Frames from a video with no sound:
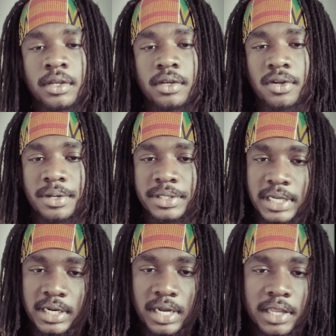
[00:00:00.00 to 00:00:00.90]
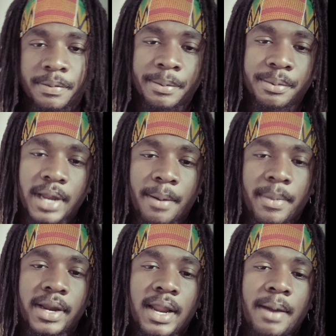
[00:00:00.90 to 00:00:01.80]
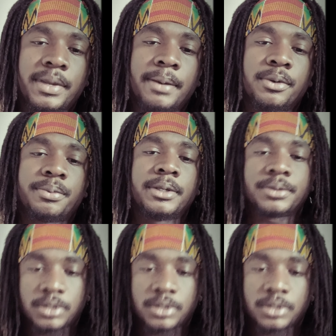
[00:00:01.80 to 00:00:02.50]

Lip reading: You know what I'm saying? The other people might not be able to peep.